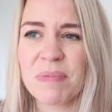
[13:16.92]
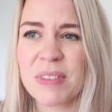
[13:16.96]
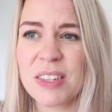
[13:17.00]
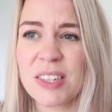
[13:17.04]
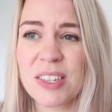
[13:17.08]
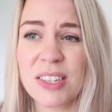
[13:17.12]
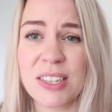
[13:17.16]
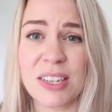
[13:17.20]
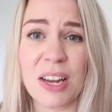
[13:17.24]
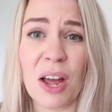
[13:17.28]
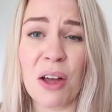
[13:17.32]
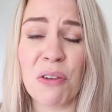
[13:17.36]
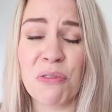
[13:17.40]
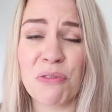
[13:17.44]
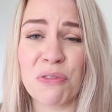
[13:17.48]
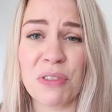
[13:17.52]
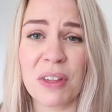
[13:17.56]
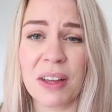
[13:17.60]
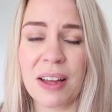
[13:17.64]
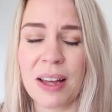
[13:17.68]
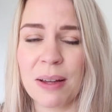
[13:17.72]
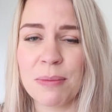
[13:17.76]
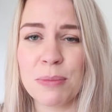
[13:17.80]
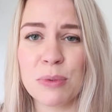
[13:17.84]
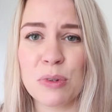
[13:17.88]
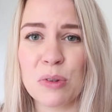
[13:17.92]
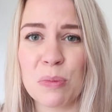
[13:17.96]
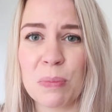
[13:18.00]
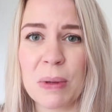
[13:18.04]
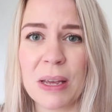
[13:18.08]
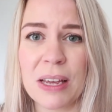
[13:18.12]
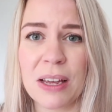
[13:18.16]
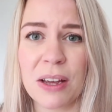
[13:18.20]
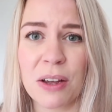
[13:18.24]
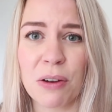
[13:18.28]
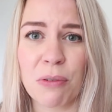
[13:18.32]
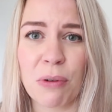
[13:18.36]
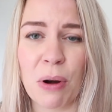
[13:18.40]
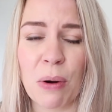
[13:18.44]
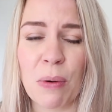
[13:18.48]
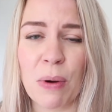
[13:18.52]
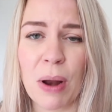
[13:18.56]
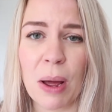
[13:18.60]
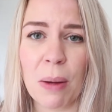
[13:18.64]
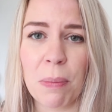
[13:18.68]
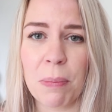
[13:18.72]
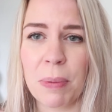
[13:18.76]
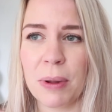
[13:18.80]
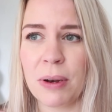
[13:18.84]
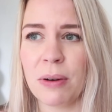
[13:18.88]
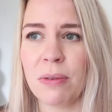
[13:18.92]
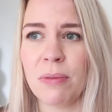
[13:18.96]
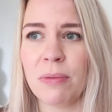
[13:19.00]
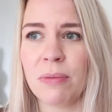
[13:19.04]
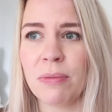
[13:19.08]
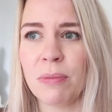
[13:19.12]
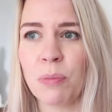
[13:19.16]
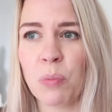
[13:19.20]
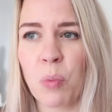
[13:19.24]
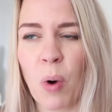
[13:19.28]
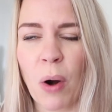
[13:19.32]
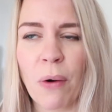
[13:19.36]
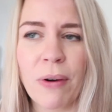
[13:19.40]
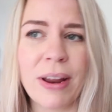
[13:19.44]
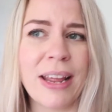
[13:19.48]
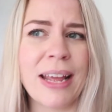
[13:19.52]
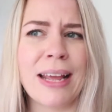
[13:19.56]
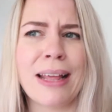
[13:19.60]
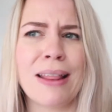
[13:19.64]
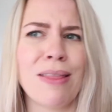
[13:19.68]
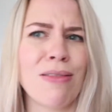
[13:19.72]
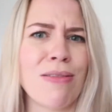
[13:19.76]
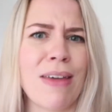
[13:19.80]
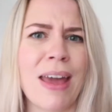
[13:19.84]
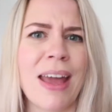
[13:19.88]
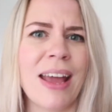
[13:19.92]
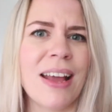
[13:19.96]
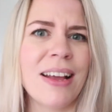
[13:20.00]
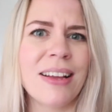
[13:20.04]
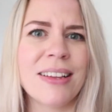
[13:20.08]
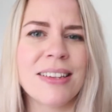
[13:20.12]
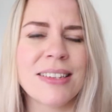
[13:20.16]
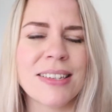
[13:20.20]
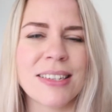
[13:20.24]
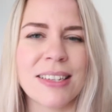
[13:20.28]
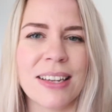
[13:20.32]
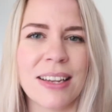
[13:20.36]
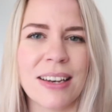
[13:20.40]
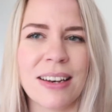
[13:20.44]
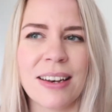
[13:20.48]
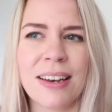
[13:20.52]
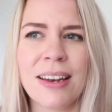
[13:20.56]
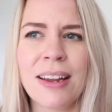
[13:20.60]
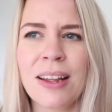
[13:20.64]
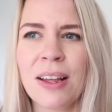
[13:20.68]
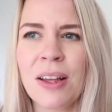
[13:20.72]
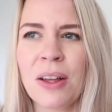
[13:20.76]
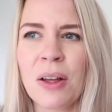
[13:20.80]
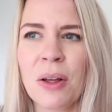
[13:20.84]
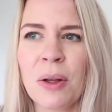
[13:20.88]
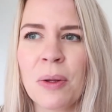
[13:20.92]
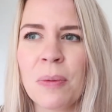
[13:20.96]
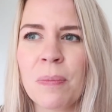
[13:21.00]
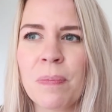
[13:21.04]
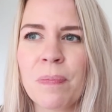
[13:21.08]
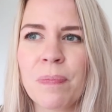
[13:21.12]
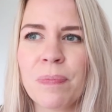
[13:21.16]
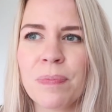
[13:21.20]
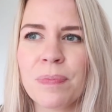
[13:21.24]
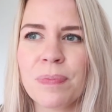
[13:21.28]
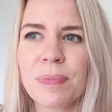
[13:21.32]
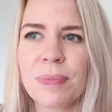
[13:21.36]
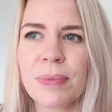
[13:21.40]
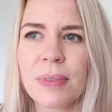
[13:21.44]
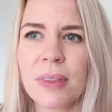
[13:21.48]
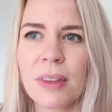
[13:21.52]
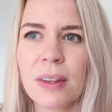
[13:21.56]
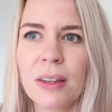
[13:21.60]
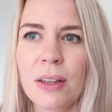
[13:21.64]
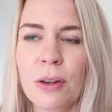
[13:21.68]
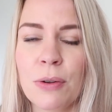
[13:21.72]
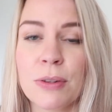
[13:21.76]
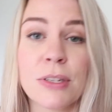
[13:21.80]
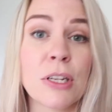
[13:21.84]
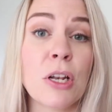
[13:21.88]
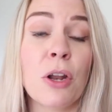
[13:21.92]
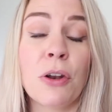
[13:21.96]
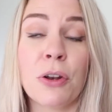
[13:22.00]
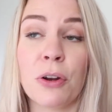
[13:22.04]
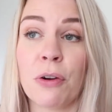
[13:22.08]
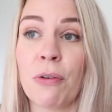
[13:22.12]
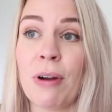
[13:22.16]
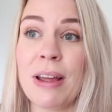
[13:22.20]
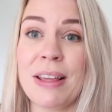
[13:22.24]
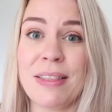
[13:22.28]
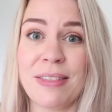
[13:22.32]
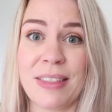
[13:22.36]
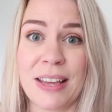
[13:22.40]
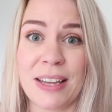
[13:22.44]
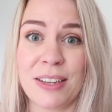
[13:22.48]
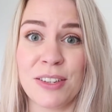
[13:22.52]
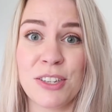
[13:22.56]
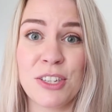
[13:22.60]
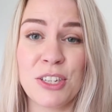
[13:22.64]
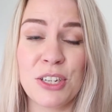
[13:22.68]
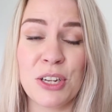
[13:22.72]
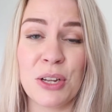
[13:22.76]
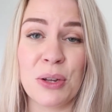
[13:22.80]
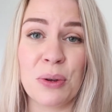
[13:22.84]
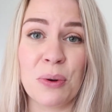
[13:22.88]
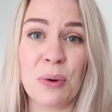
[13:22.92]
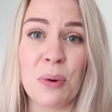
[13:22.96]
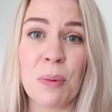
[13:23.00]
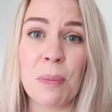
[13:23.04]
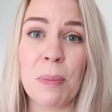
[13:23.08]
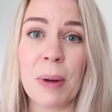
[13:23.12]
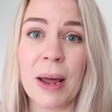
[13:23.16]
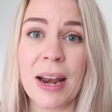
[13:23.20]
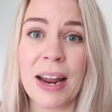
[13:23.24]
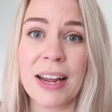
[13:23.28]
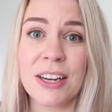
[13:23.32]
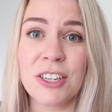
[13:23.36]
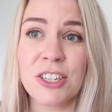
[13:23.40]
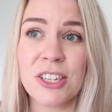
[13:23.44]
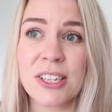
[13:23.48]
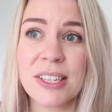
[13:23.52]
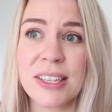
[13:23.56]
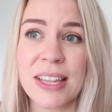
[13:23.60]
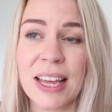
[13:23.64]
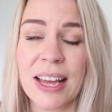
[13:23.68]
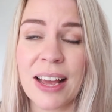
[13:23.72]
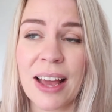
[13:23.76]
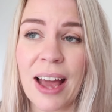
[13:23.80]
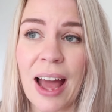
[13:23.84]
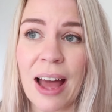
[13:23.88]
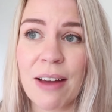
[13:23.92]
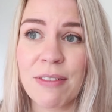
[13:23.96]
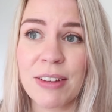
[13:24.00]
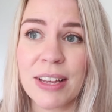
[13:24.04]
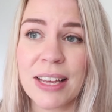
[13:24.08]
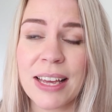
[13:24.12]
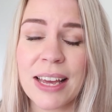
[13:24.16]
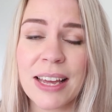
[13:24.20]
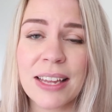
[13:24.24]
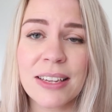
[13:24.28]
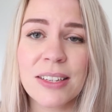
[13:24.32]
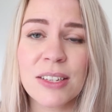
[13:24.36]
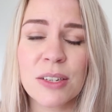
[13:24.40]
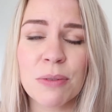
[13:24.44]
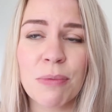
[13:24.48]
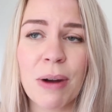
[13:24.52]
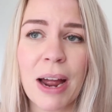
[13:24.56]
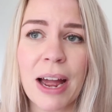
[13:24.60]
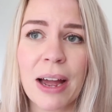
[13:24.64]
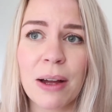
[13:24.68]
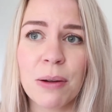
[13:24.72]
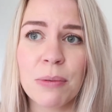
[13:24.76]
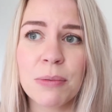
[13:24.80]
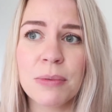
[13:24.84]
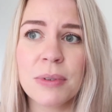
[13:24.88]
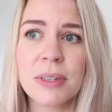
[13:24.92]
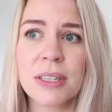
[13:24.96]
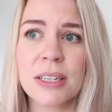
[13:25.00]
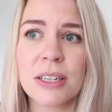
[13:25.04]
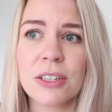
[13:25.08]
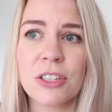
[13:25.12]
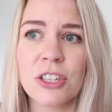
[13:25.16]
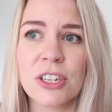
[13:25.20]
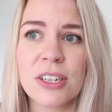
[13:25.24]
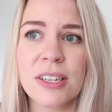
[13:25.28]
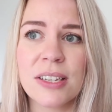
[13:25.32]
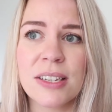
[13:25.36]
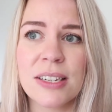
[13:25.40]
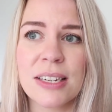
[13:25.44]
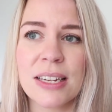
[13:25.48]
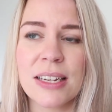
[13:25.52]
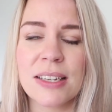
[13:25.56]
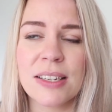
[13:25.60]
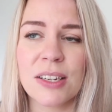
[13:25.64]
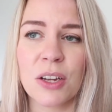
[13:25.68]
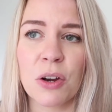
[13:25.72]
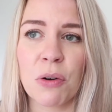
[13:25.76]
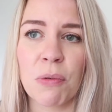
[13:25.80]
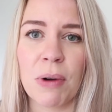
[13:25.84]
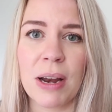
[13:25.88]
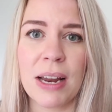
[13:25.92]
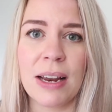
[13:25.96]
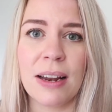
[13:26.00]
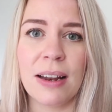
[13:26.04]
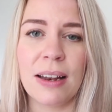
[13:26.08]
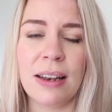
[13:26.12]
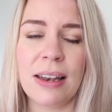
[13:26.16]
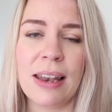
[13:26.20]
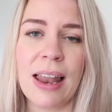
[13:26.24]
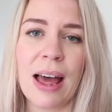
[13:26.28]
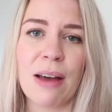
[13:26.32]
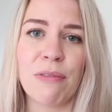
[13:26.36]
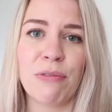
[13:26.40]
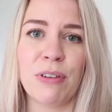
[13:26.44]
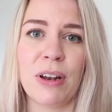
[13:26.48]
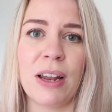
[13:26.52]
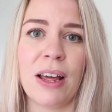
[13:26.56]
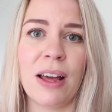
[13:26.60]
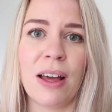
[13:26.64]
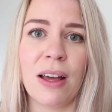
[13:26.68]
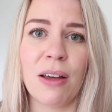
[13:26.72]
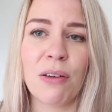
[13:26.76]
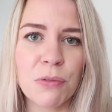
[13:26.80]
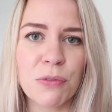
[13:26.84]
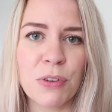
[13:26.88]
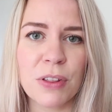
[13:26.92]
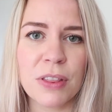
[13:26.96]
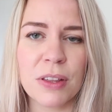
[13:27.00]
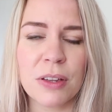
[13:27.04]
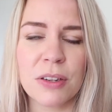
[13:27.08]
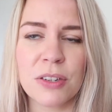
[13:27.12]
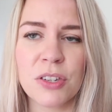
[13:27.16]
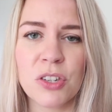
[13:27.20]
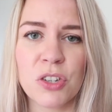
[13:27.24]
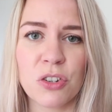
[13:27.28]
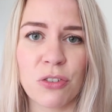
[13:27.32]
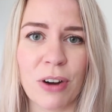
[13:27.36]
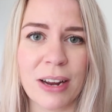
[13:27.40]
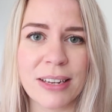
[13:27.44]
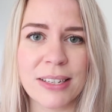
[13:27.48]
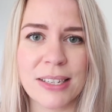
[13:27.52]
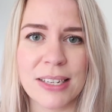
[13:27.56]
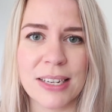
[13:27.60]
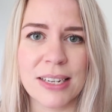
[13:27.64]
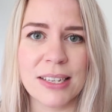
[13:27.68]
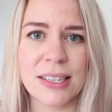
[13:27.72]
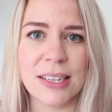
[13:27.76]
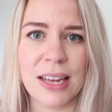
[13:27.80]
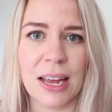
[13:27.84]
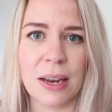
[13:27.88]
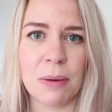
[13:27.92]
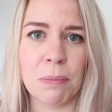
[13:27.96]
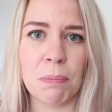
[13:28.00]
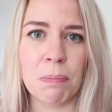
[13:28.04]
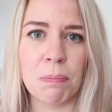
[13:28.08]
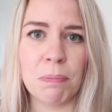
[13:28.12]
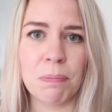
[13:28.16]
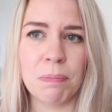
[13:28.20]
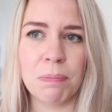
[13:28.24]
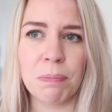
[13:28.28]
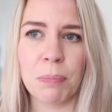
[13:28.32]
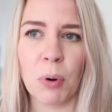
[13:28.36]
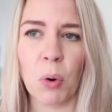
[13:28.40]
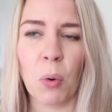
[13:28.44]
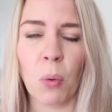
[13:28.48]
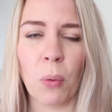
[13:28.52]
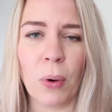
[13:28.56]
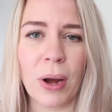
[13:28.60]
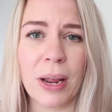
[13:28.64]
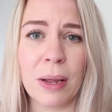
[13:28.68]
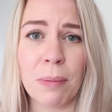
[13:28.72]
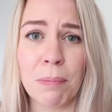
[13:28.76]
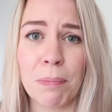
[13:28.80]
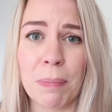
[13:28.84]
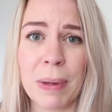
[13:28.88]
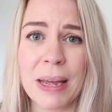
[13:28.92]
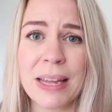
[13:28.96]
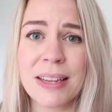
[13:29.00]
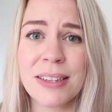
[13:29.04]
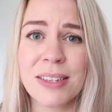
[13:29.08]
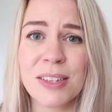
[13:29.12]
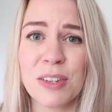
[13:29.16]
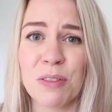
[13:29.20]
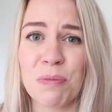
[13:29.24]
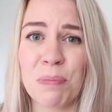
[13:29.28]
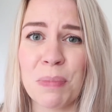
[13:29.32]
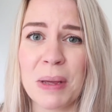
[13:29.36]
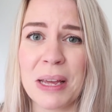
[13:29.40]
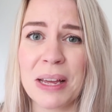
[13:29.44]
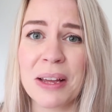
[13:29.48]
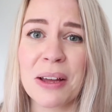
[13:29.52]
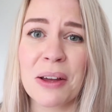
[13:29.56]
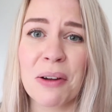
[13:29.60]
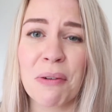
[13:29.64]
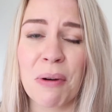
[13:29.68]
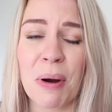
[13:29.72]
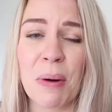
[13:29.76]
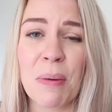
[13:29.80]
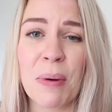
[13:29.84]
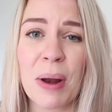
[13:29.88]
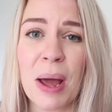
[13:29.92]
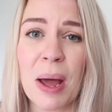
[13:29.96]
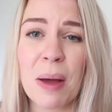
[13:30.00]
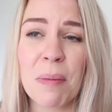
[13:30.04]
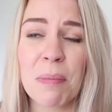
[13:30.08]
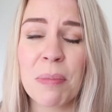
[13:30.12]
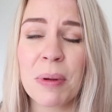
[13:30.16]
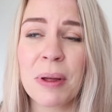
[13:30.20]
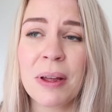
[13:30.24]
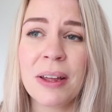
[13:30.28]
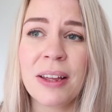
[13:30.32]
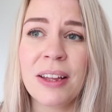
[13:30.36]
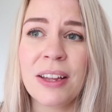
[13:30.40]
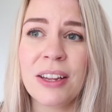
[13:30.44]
stuff that comes with being a grown-up and worrying things, and you know, there's a lot of great things too, but I just think having kids around just is a great leveler for the stresses and boring bits of being a grown-up.